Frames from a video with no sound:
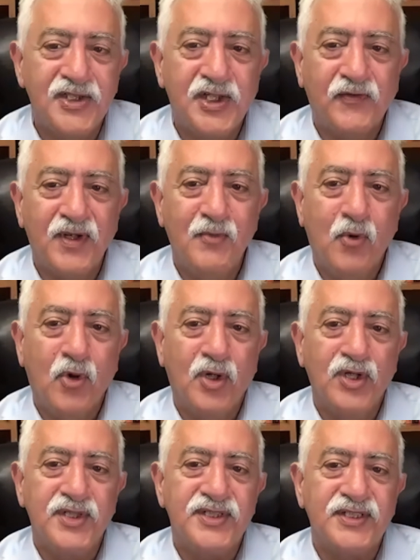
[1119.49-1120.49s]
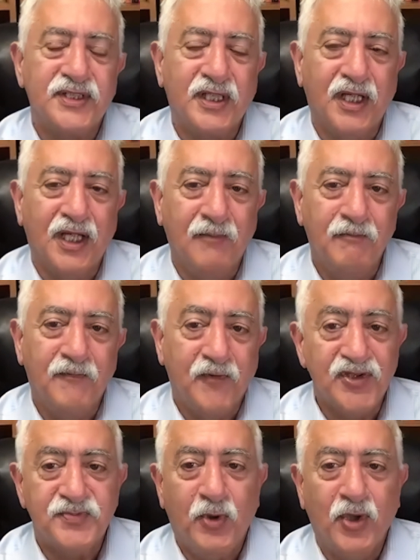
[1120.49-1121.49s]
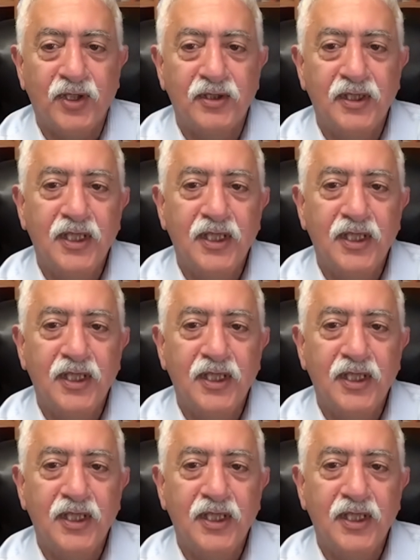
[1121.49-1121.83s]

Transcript: Jeffrey Moore's first book,